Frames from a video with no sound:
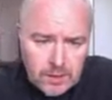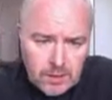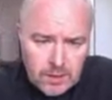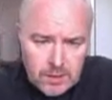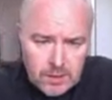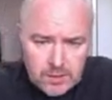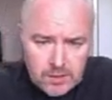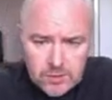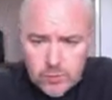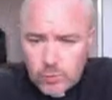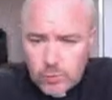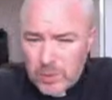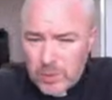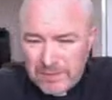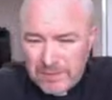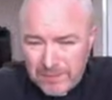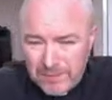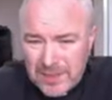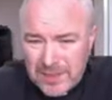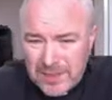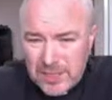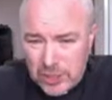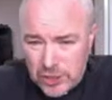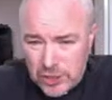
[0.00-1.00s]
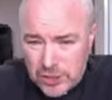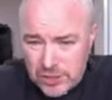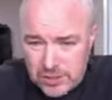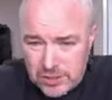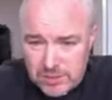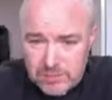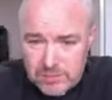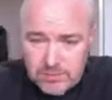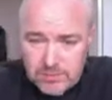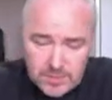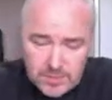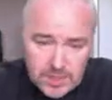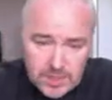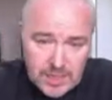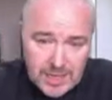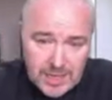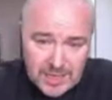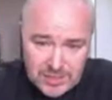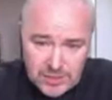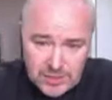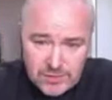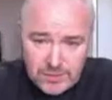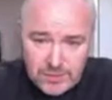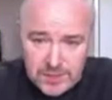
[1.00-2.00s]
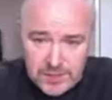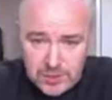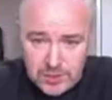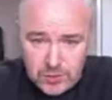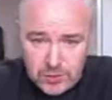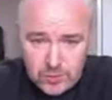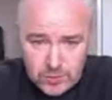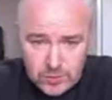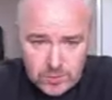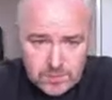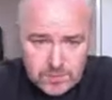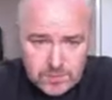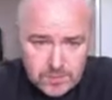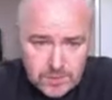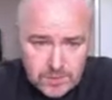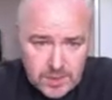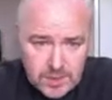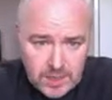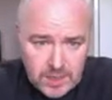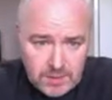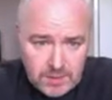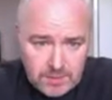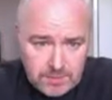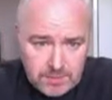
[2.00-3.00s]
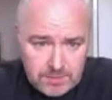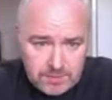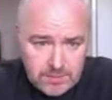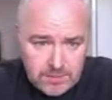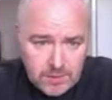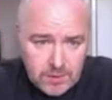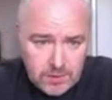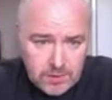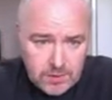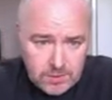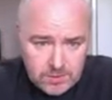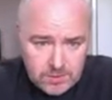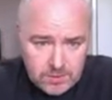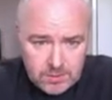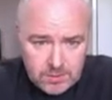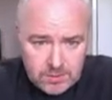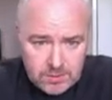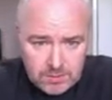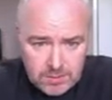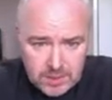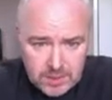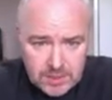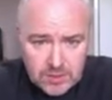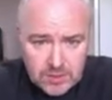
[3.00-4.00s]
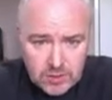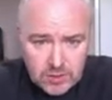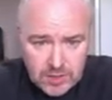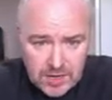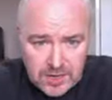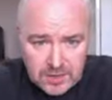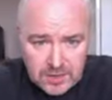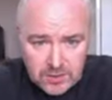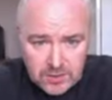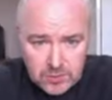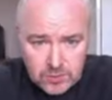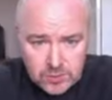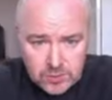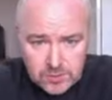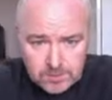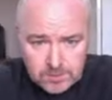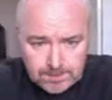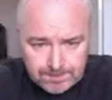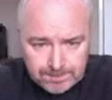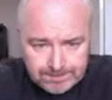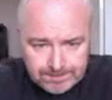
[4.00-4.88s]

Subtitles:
and we finished the last video by looking at those.